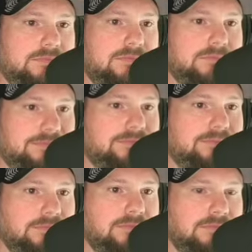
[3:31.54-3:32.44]

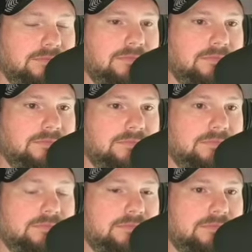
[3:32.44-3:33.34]

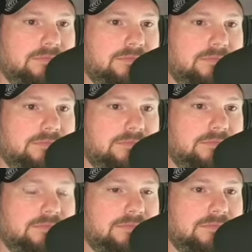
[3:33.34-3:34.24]

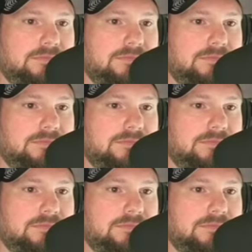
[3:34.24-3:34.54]
[no speech]